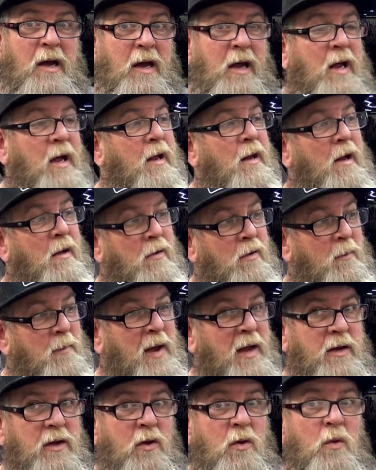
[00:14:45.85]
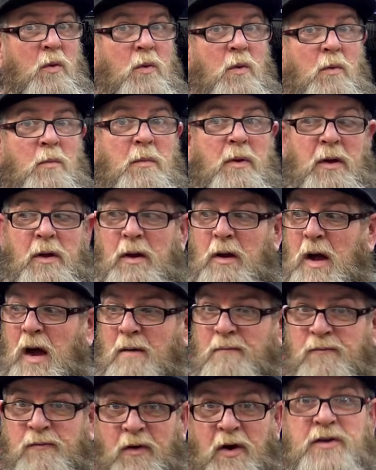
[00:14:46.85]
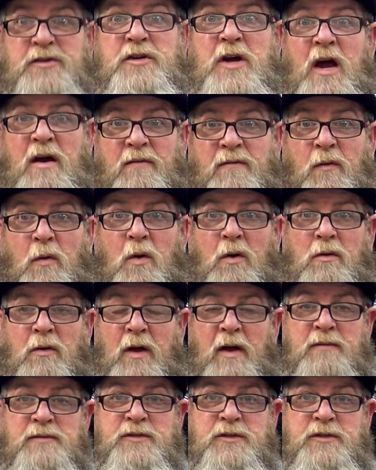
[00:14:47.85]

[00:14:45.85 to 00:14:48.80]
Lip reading: And I don't know about you, but I'm fresh out of forklifts.